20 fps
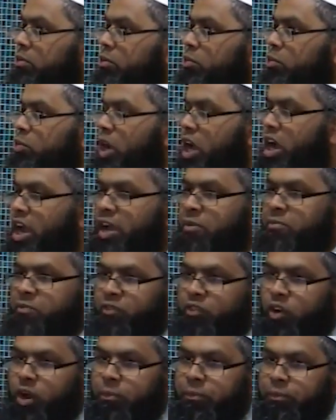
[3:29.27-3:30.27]
where I
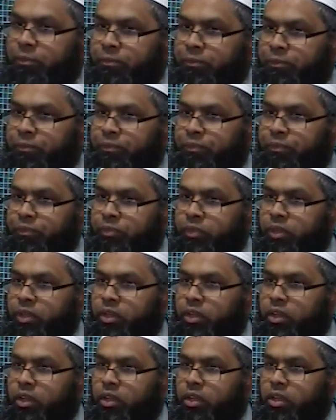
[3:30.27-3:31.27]
am from.
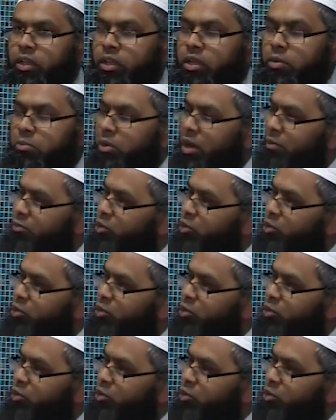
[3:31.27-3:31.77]
I'm